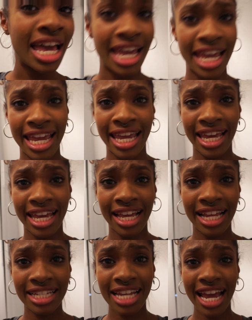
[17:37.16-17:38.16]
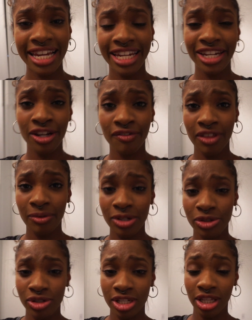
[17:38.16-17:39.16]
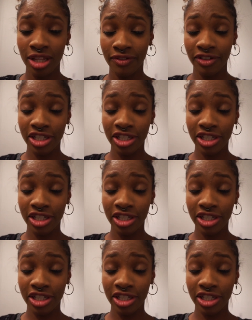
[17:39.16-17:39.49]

and I didn't know if they would deliver